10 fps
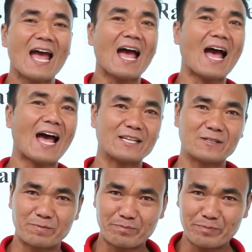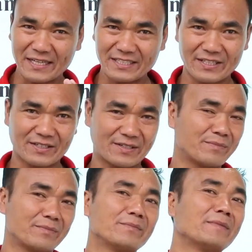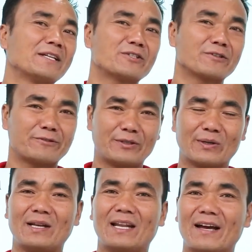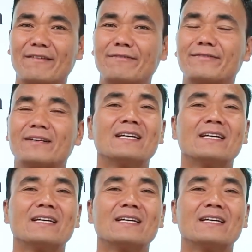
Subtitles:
and betterment of your life.